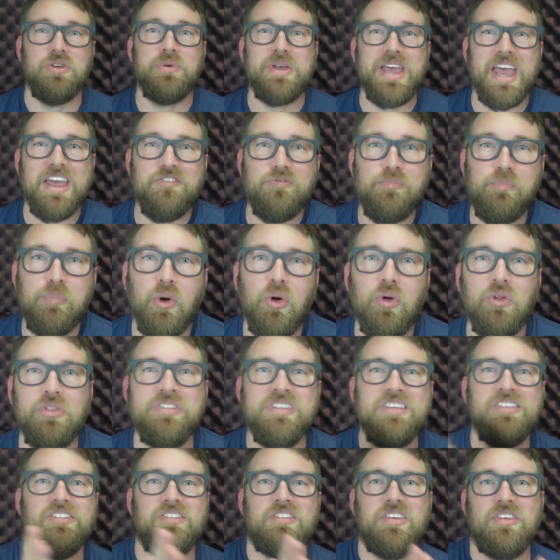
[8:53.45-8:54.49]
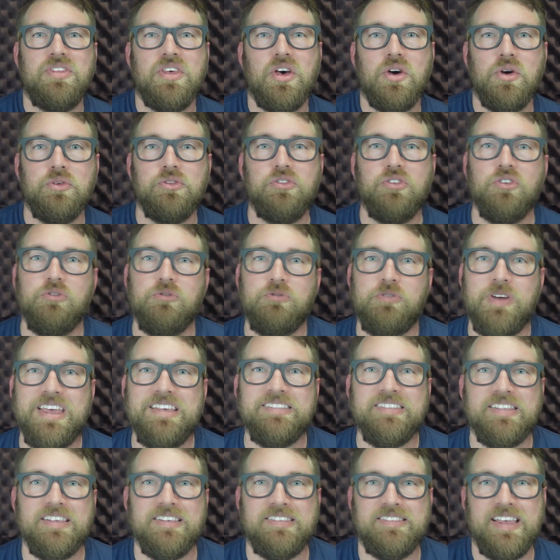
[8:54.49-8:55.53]
who gave boldness to those who
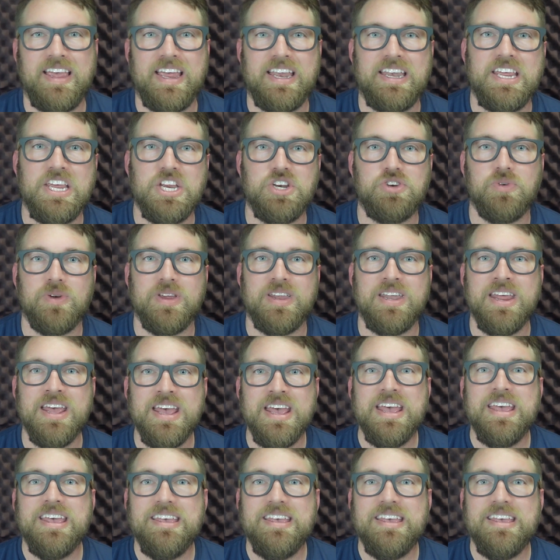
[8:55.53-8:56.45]
faced the Sanhedrin